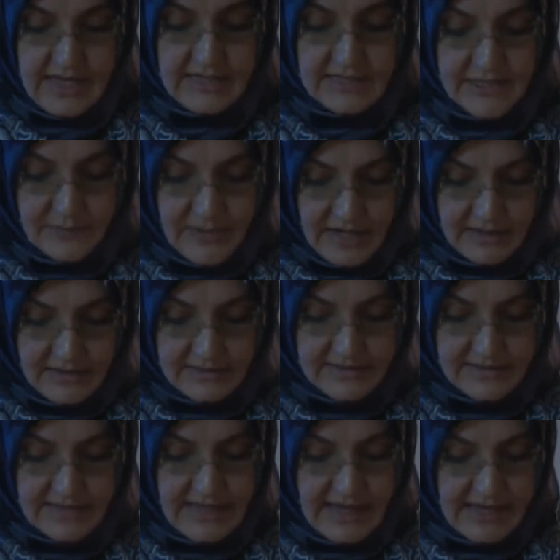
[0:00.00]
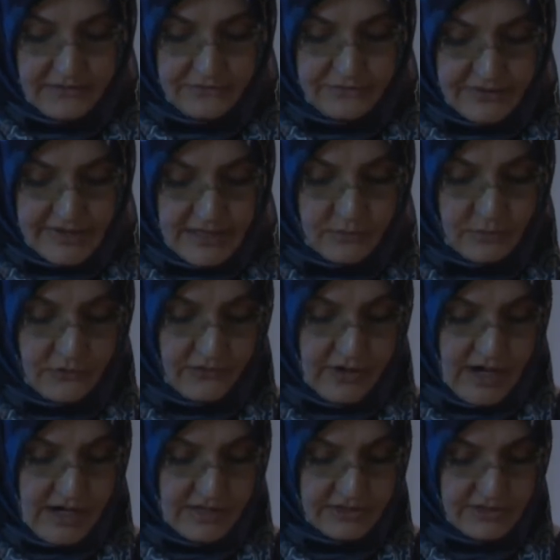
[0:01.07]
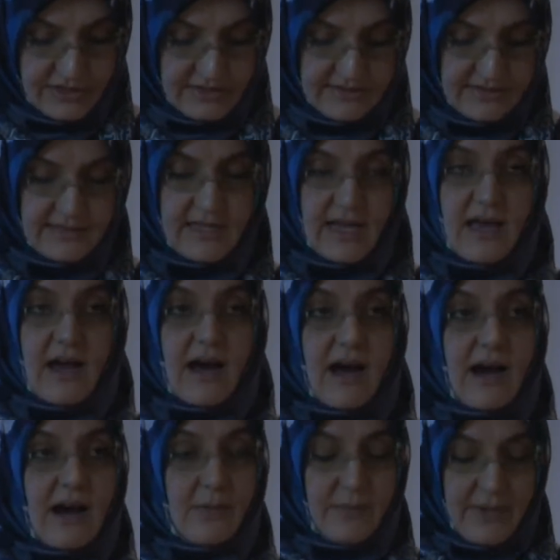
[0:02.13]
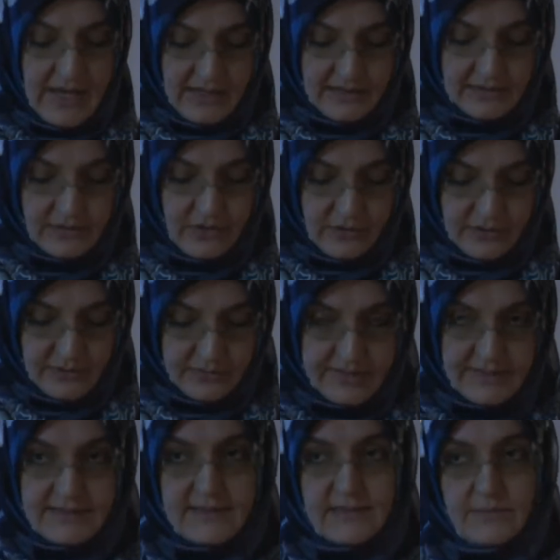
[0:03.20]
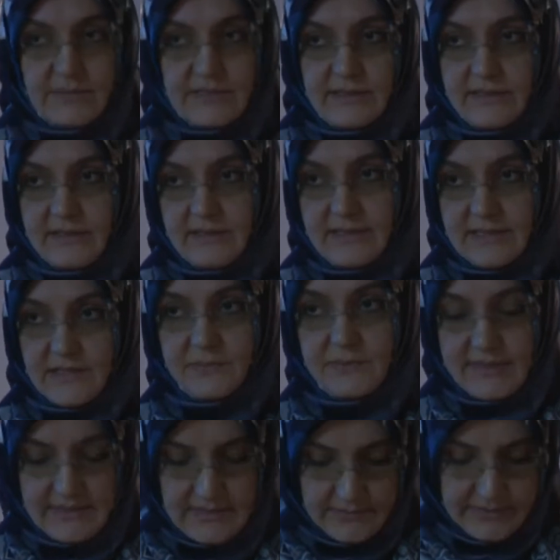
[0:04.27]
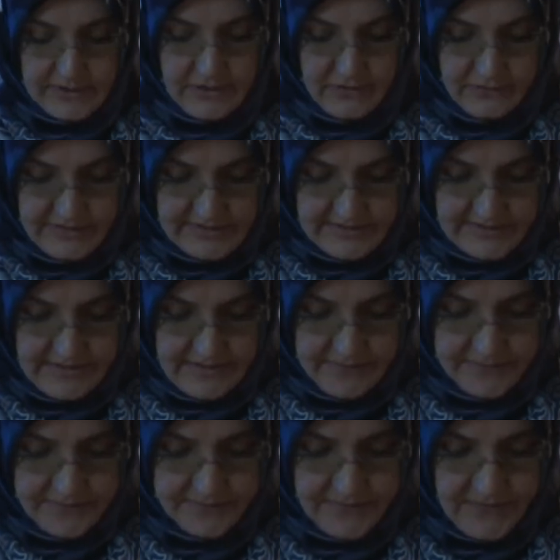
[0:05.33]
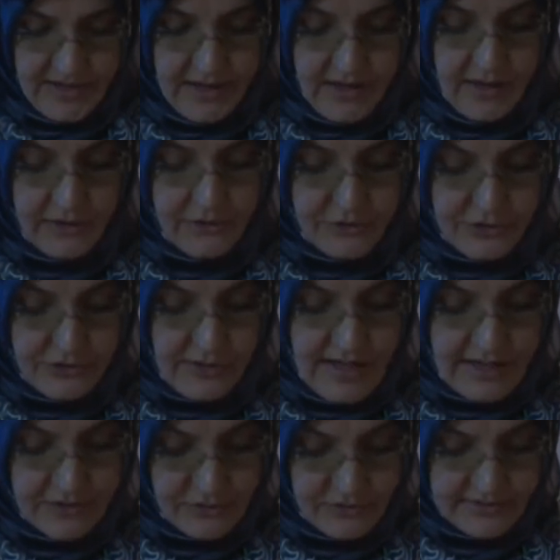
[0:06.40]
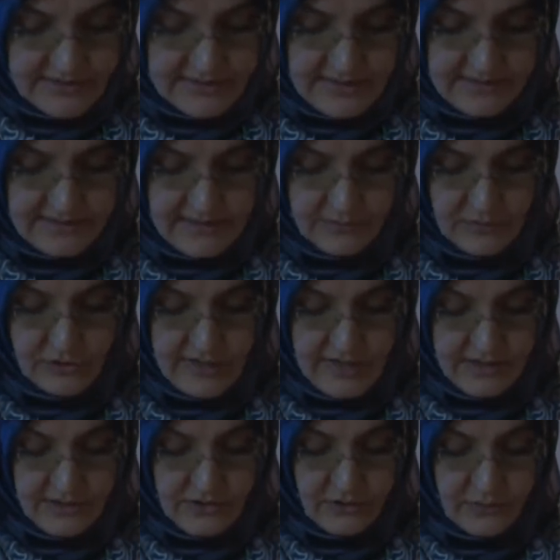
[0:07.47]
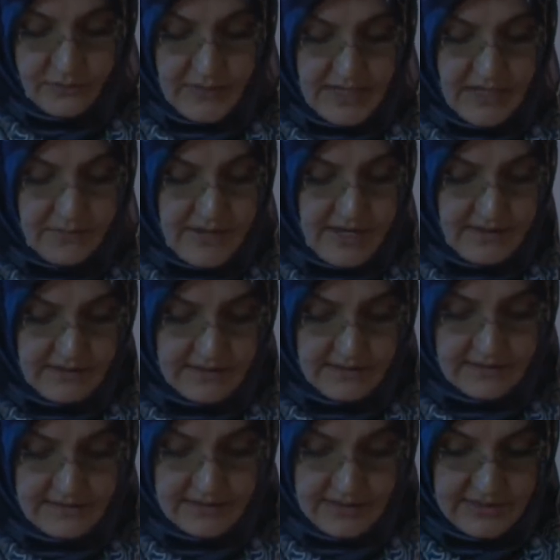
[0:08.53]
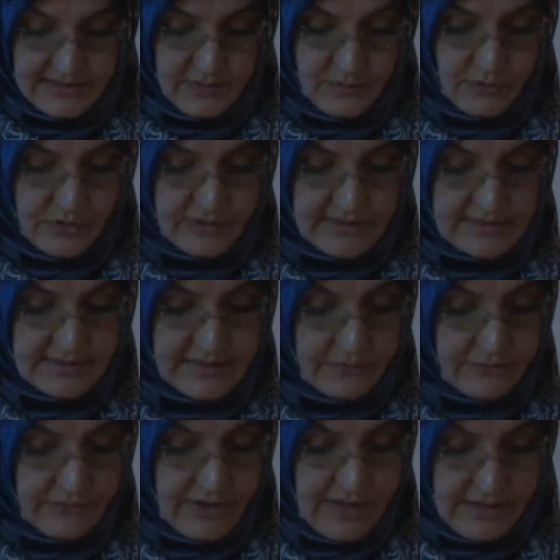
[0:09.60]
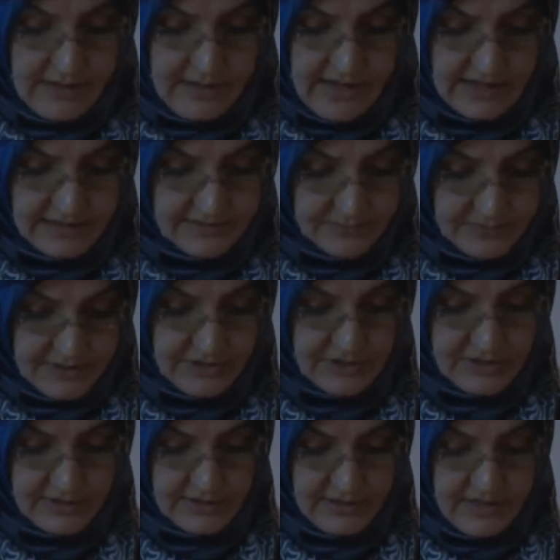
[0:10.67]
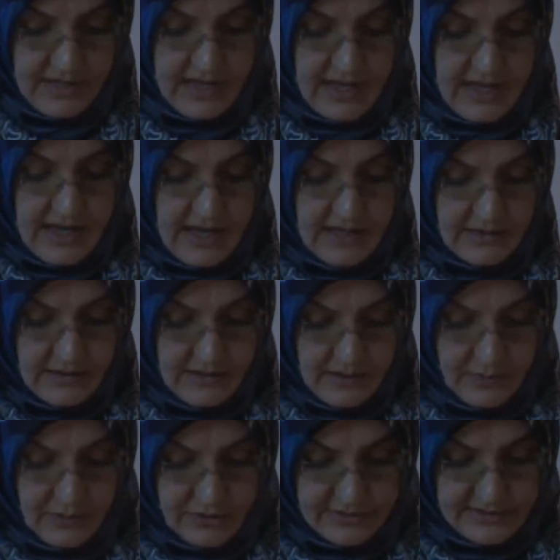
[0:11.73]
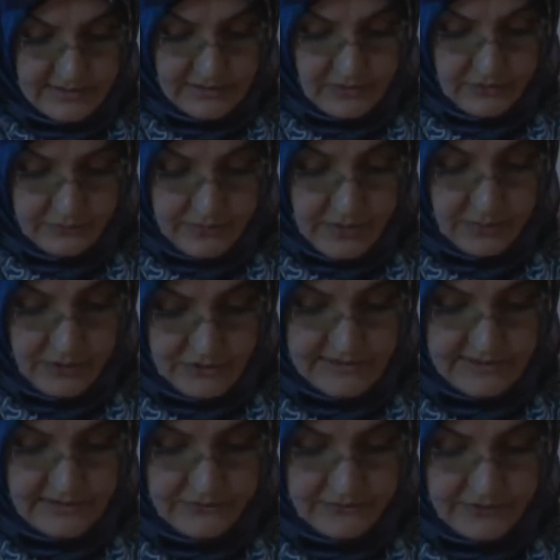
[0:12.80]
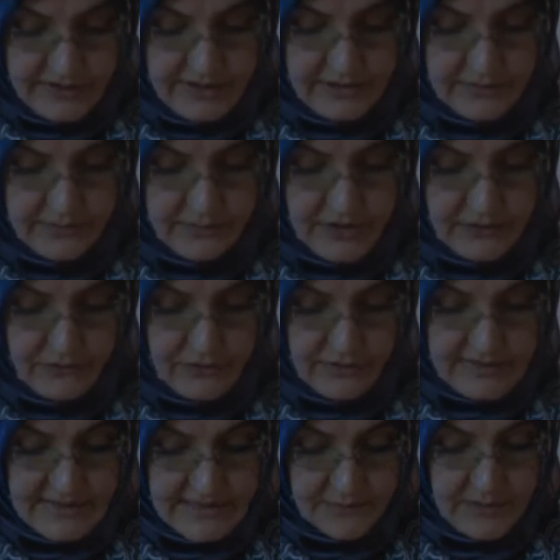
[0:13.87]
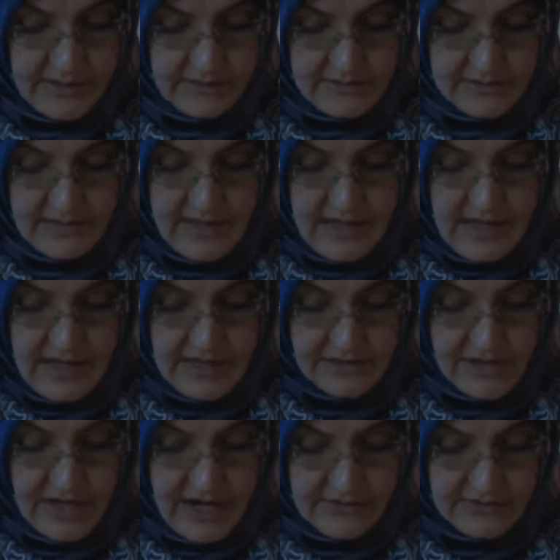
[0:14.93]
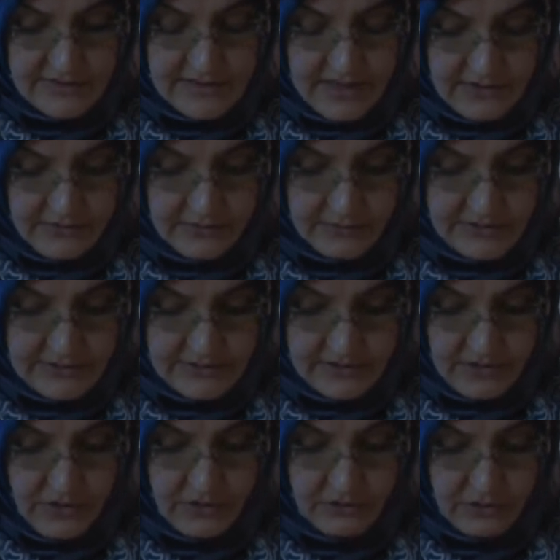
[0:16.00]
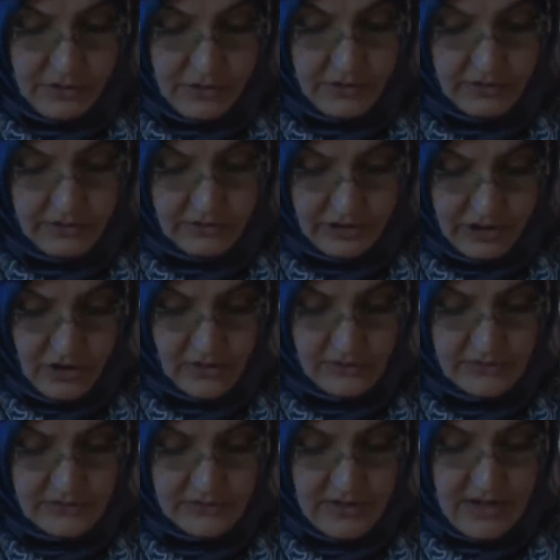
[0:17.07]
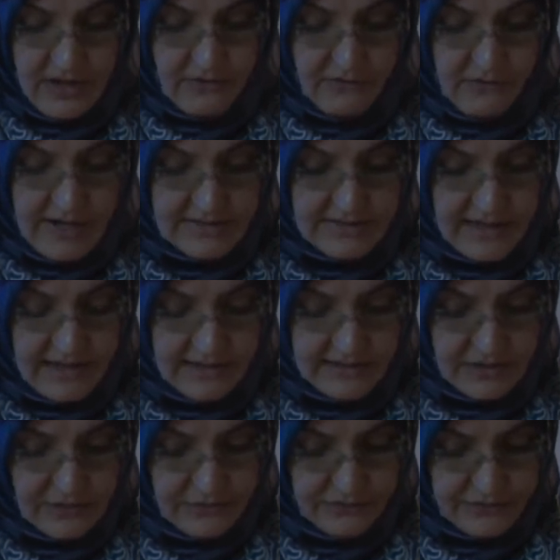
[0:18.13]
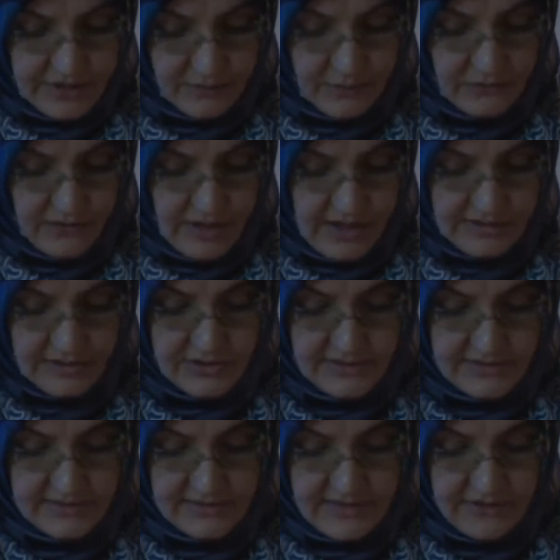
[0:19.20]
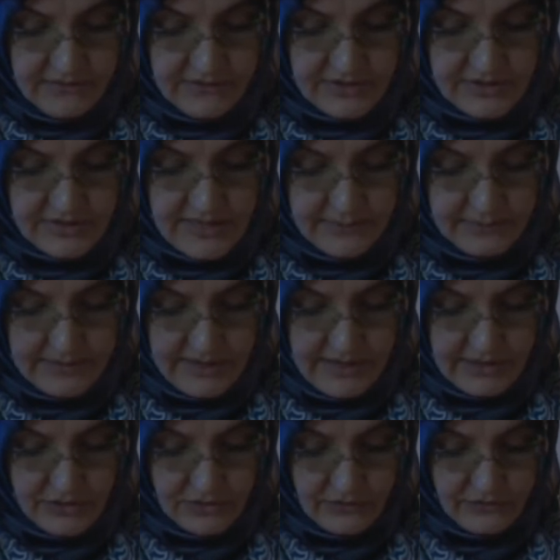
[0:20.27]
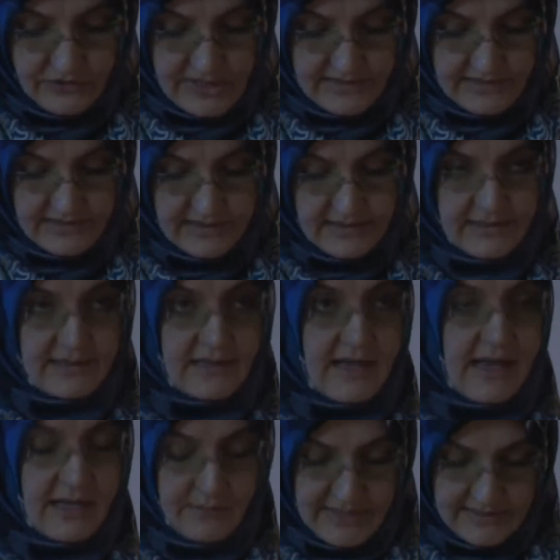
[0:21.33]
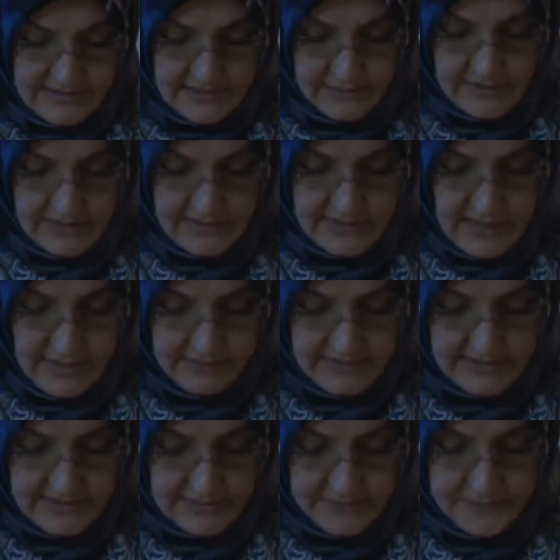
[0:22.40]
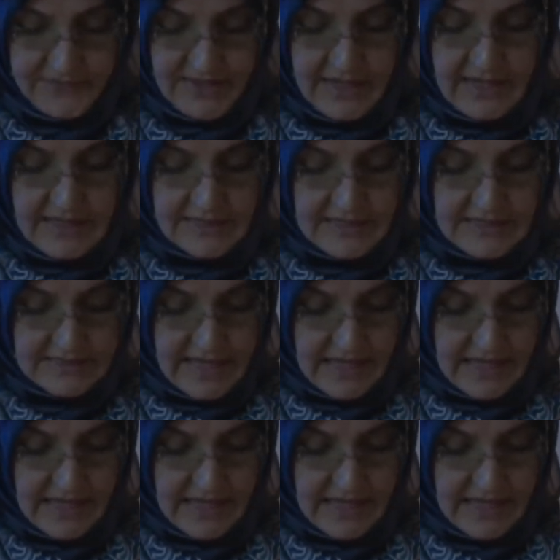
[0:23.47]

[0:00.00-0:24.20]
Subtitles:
Democracy and freedom of conscience are based on this principle of Islam. Thoreau and Nursi seem to agree on many matters, such as importance of expression and personal freedom before despot and tyrant governments or laws, vitality of freedom of conscience, efficient application of justice, and many similar topics. These